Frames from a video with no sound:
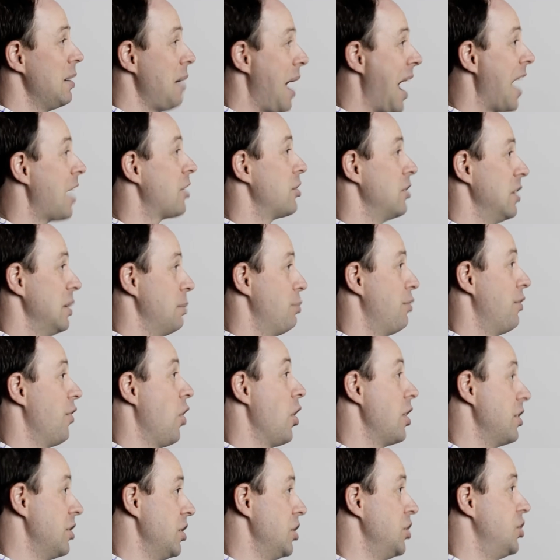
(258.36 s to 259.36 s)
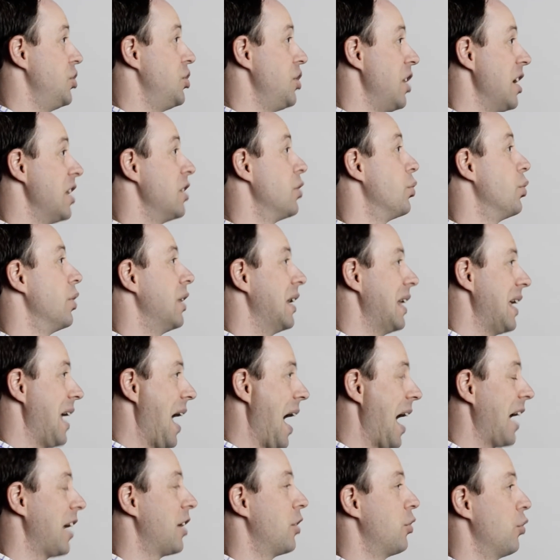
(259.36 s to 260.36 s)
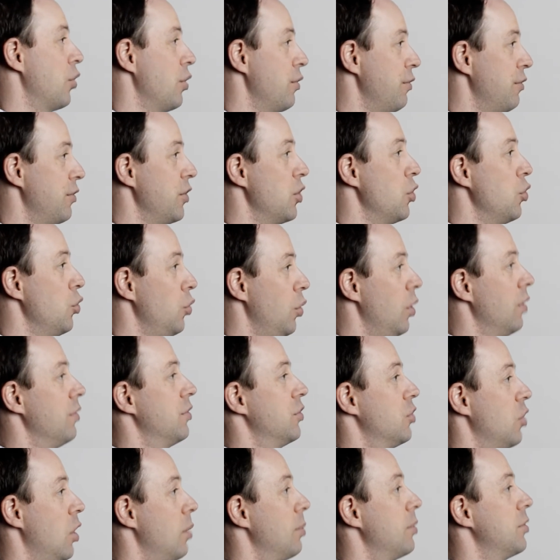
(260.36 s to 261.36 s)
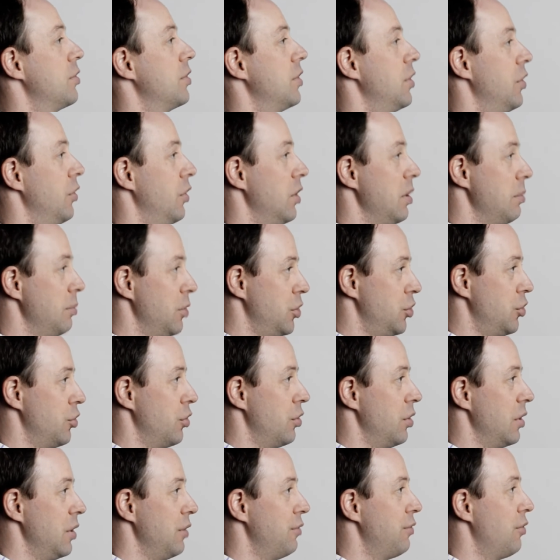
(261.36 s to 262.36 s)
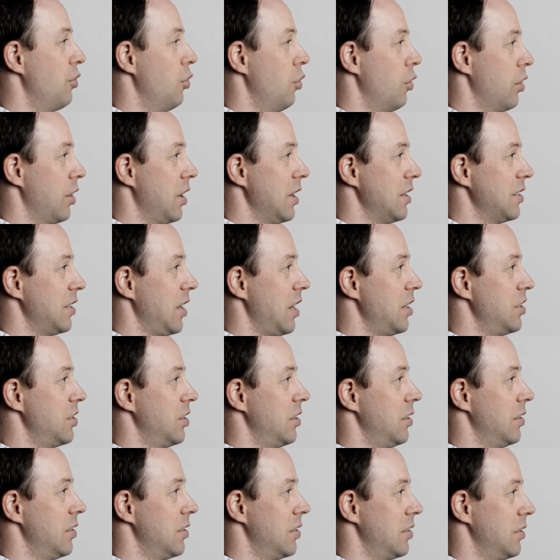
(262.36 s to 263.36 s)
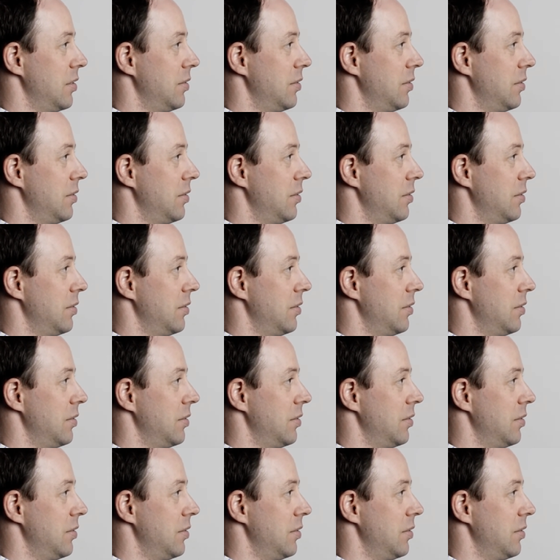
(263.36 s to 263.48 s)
actually provides a genuinely accurate view of cybersecurity maturity for organizations.